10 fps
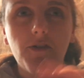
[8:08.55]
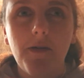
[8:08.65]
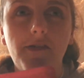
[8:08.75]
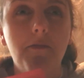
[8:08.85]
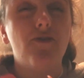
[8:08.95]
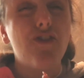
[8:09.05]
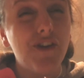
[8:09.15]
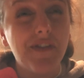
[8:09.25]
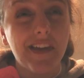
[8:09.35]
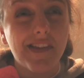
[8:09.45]
expensive, but
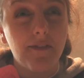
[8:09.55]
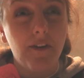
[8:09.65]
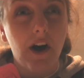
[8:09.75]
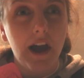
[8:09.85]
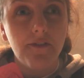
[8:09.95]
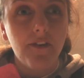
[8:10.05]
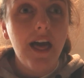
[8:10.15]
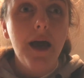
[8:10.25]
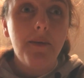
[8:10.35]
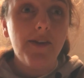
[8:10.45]
£2.65.
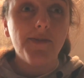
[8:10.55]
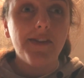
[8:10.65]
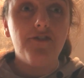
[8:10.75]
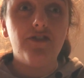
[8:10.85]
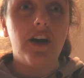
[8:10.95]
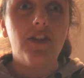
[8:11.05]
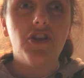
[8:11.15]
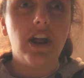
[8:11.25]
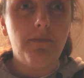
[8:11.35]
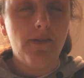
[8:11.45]
But this was literally like the
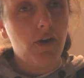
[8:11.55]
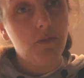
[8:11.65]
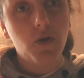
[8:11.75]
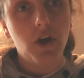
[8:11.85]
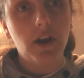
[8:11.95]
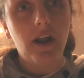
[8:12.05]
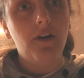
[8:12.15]
cheapest option